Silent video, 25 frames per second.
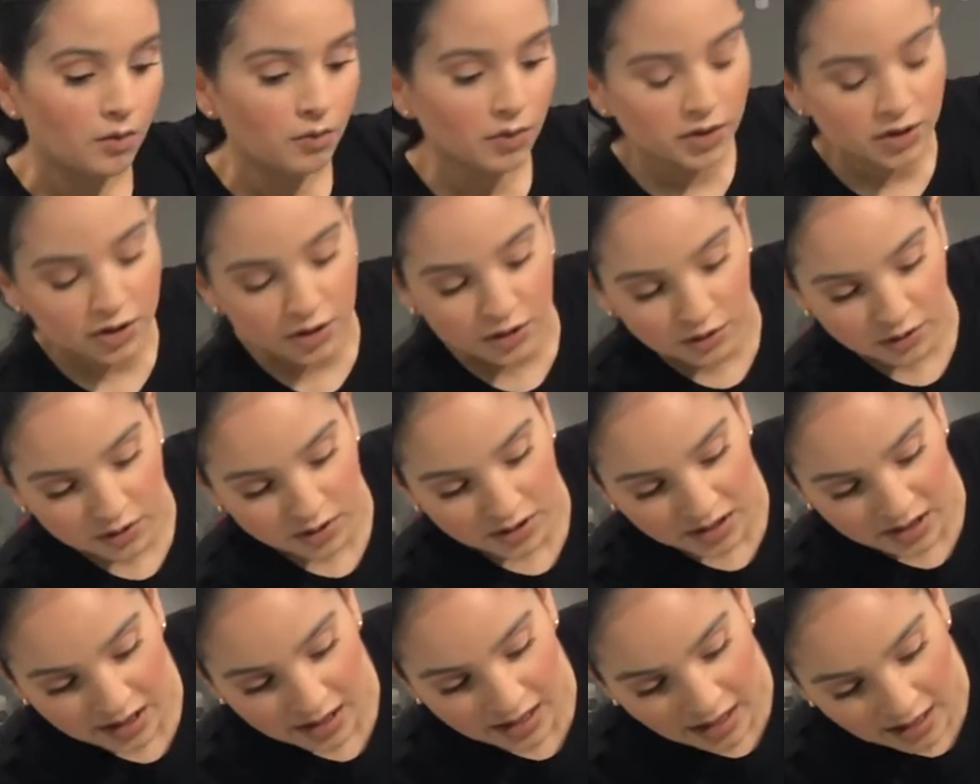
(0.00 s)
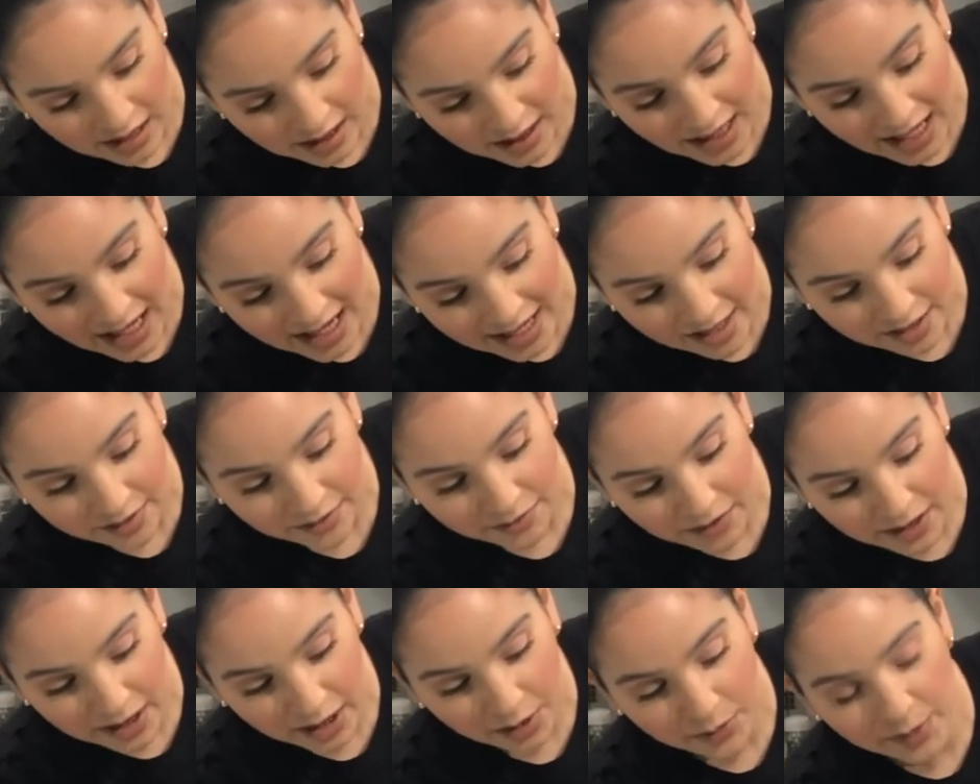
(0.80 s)
Once you see a lot
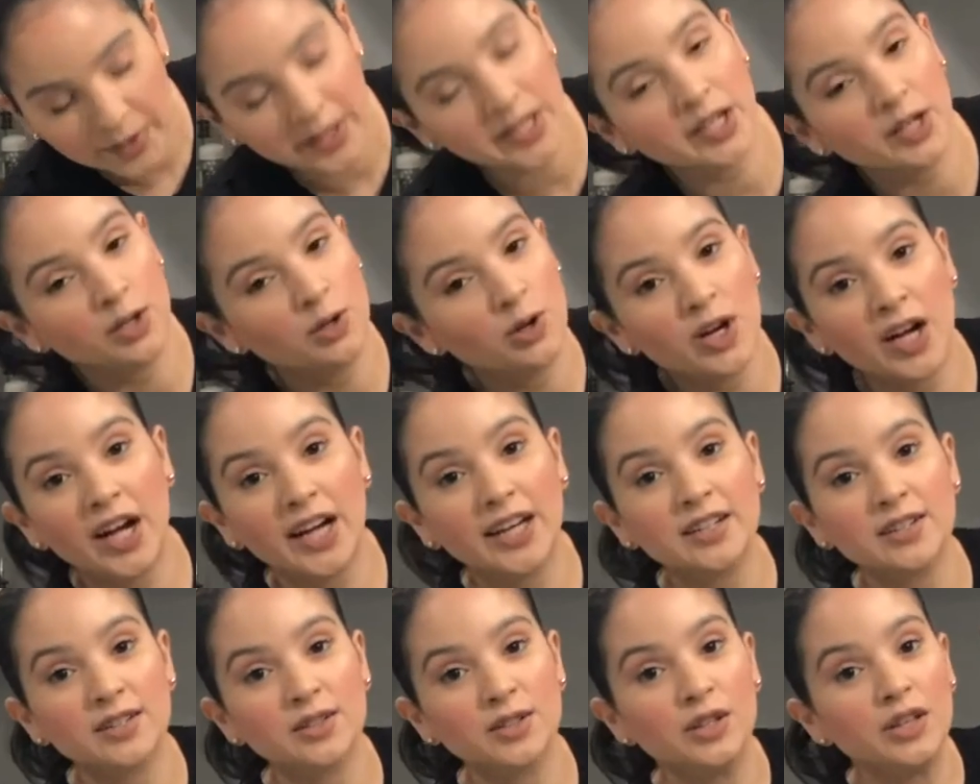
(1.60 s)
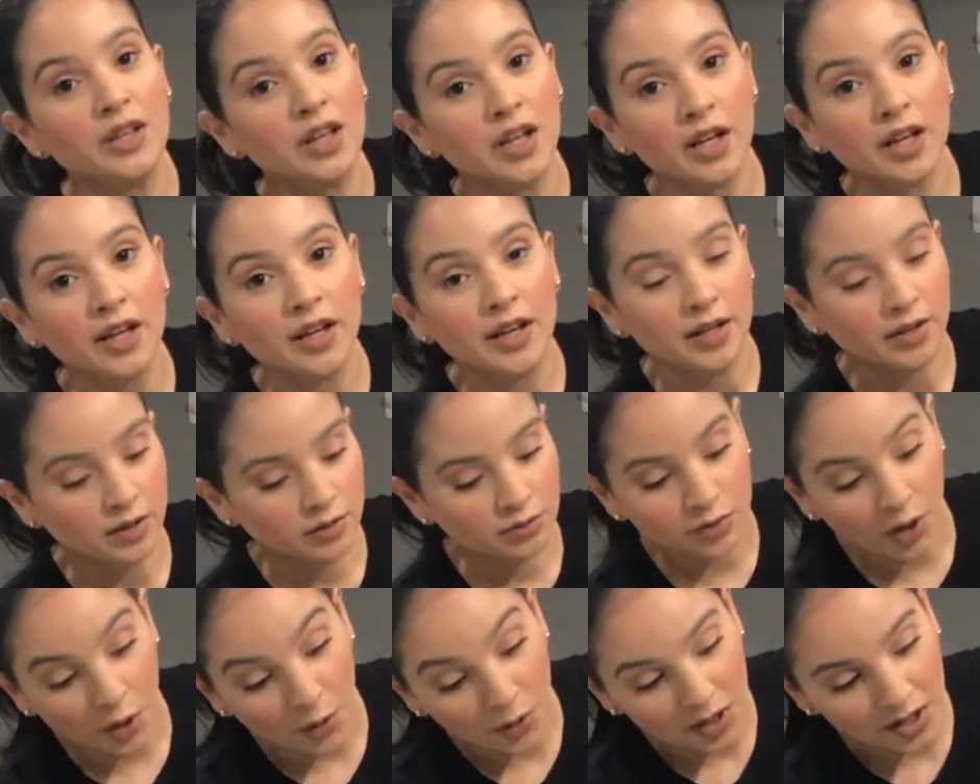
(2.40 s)
of liquid, it'll kind of
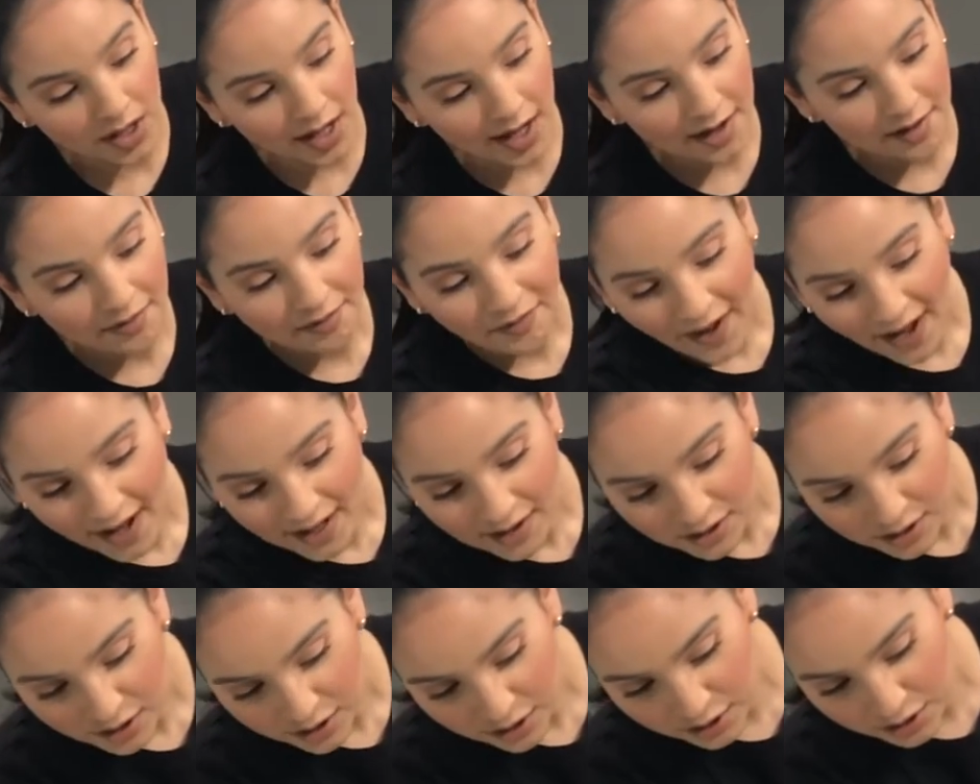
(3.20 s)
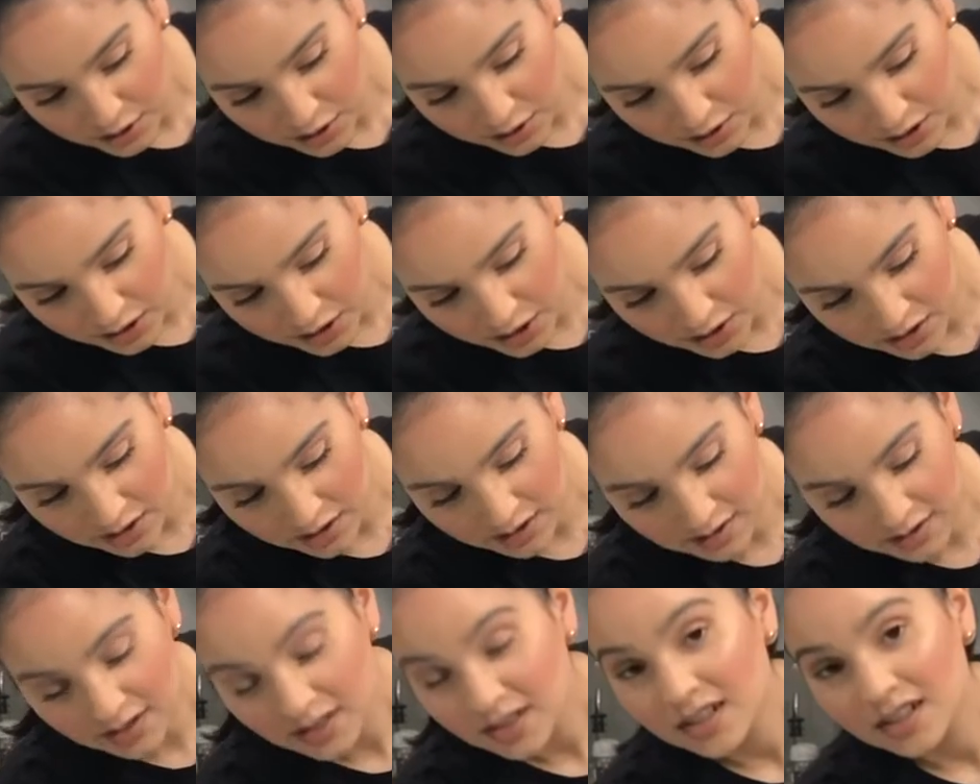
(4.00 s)
go a lot faster.
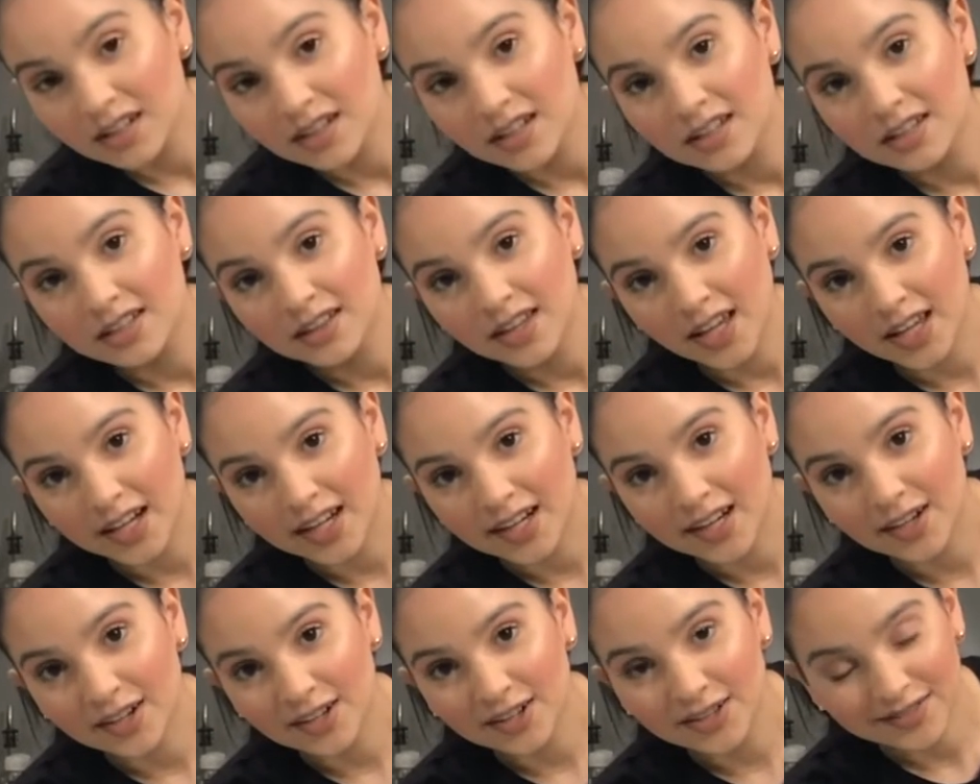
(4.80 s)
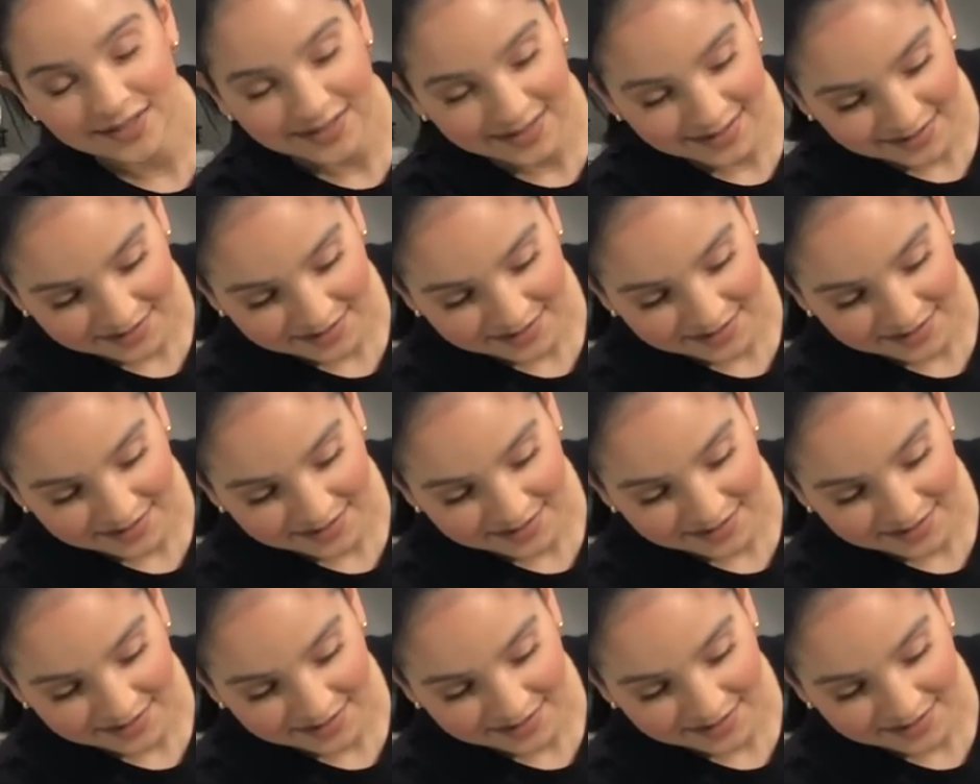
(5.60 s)
Let it go.